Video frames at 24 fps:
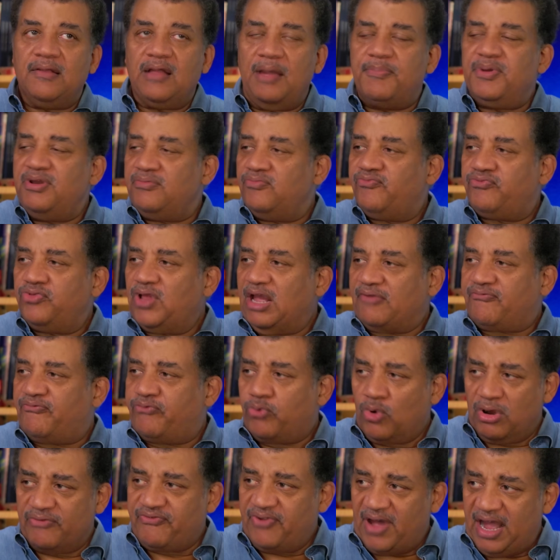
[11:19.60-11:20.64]
I, I've been like
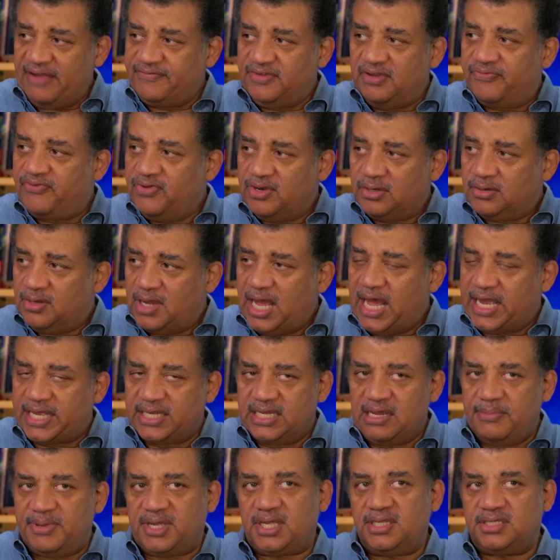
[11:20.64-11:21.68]
four or five different
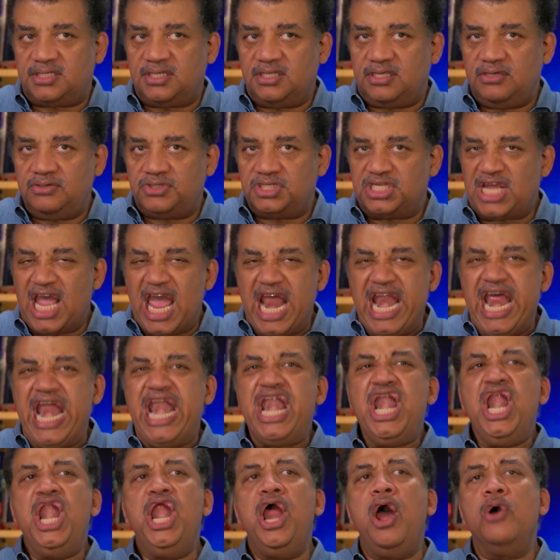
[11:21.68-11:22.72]
academic institutions, and
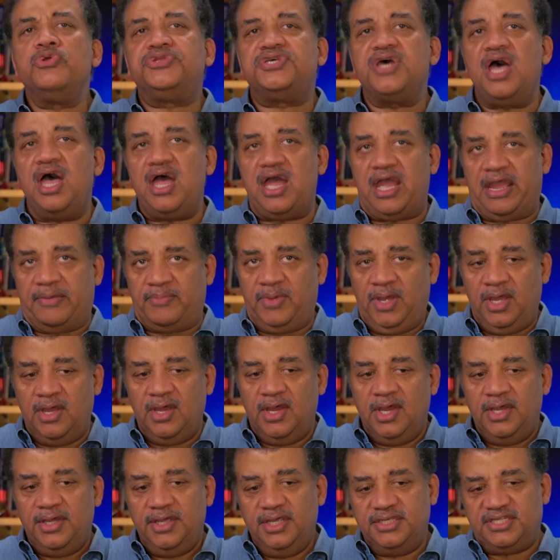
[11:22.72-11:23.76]
at no time
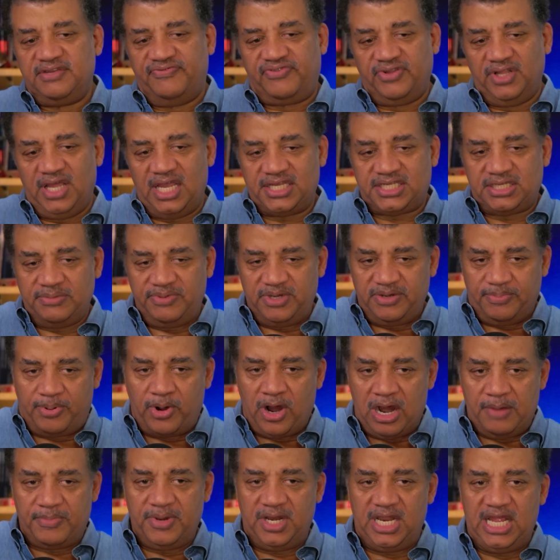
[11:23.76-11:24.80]
is the philosophy
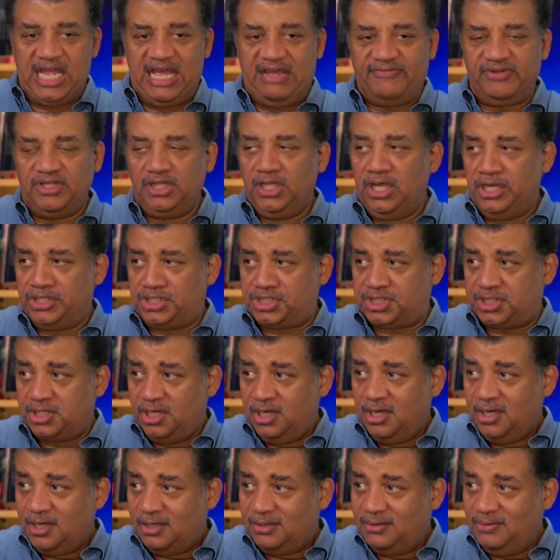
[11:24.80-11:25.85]
department having
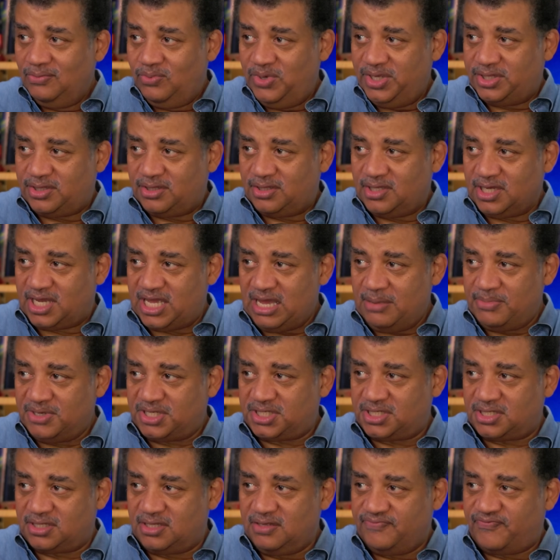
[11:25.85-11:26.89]
lunch with the
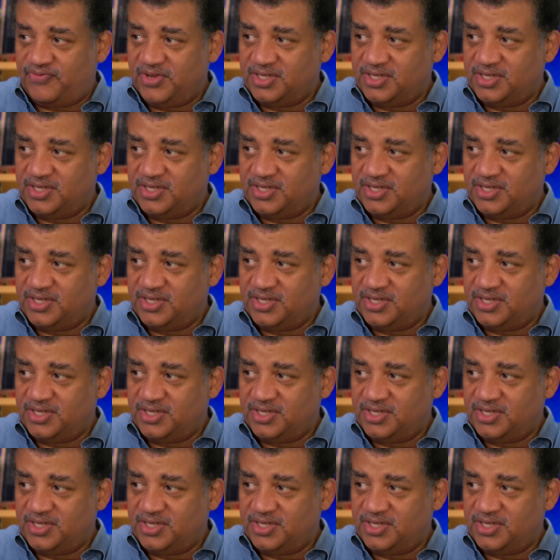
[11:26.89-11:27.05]
chemist, the